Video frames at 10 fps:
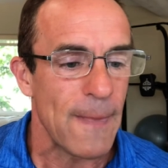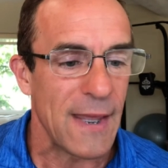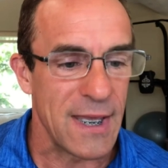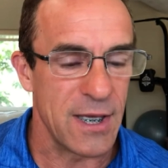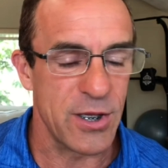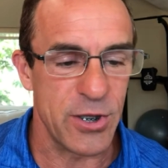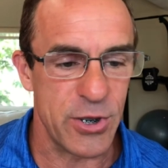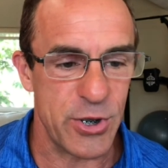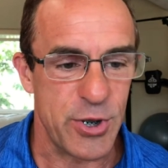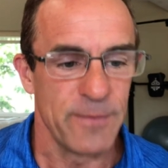
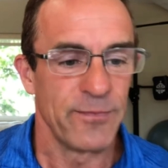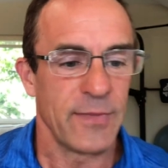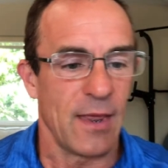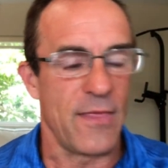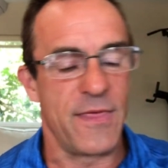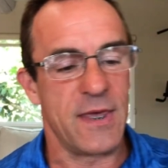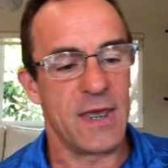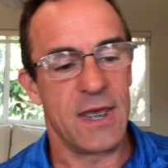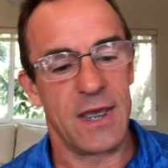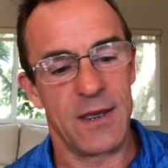is
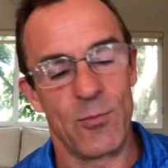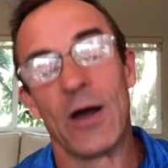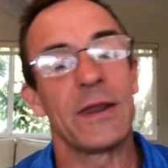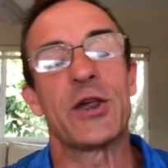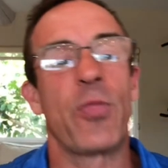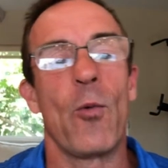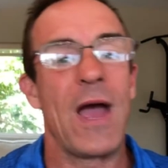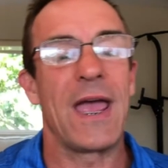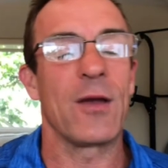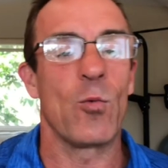well, at least the
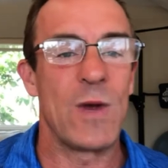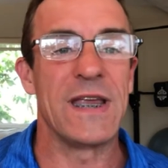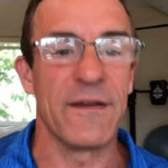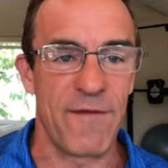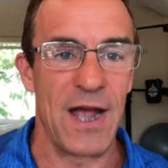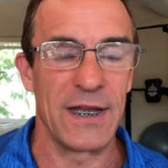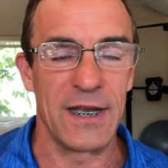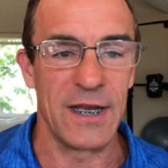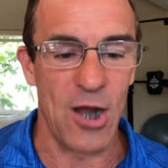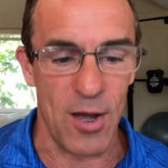way we define
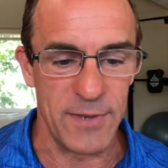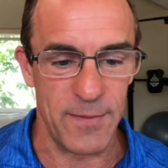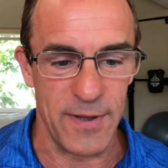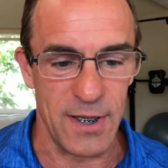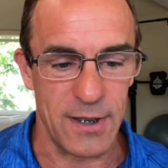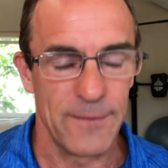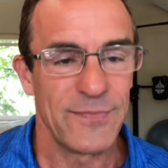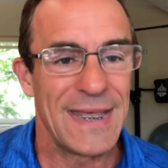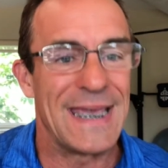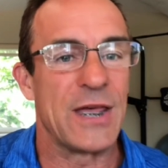it in Omnipeek,
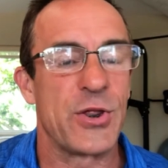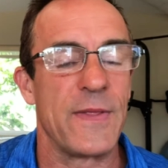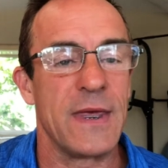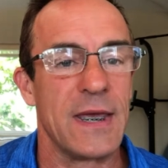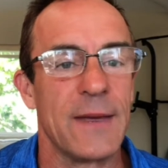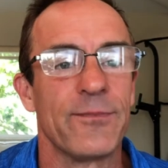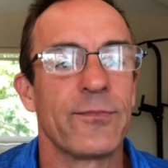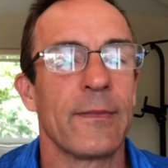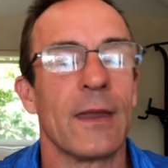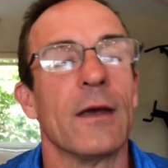is the
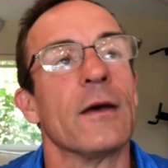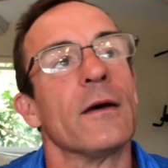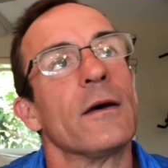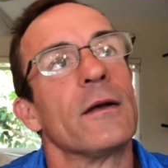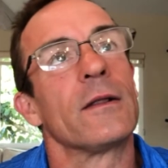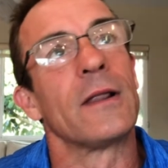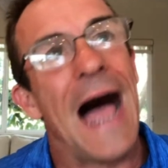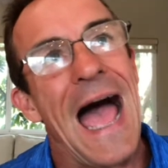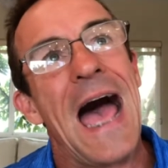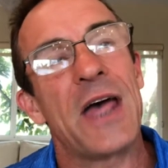
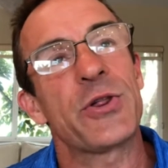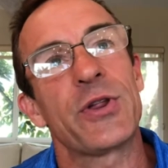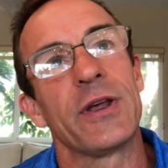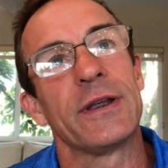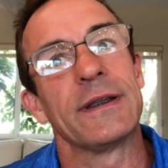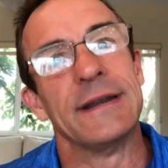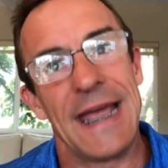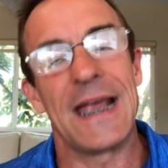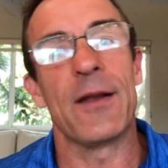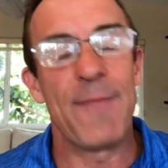last
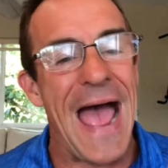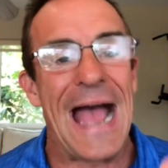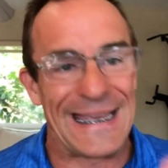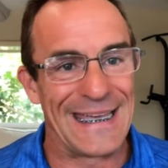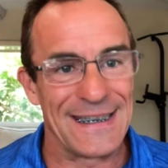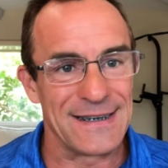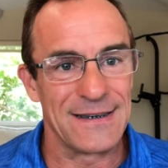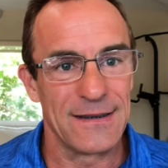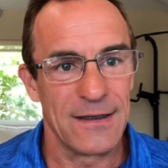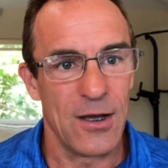data packet
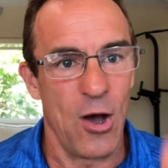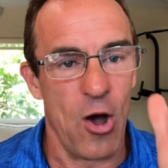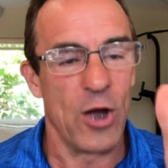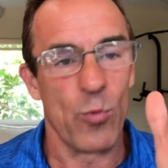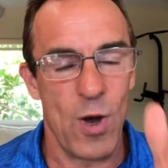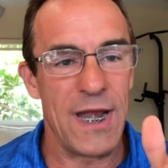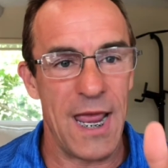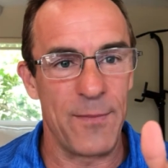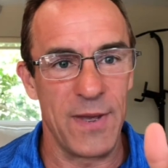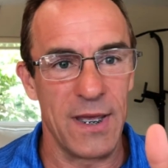on one
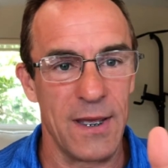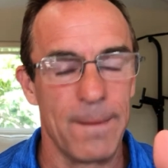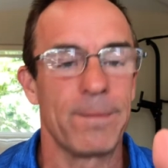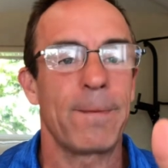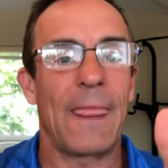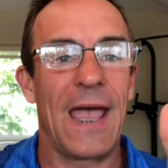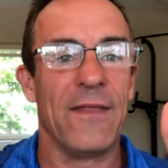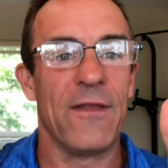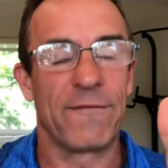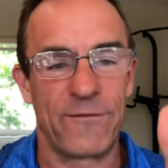AP
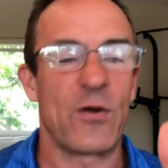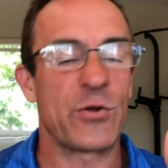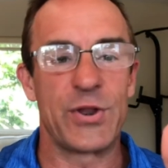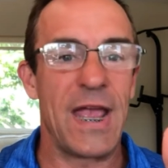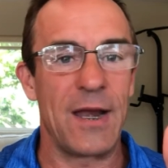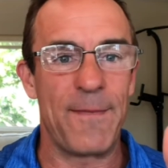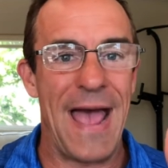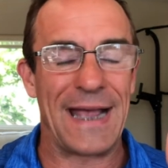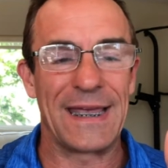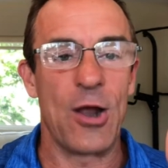and the first data
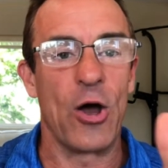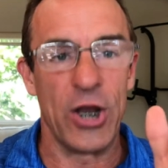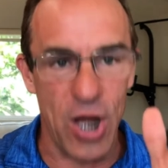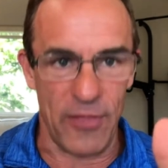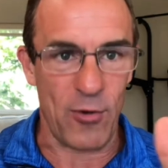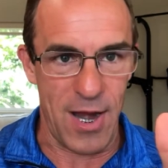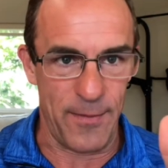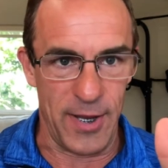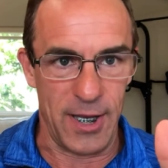packet on another AP.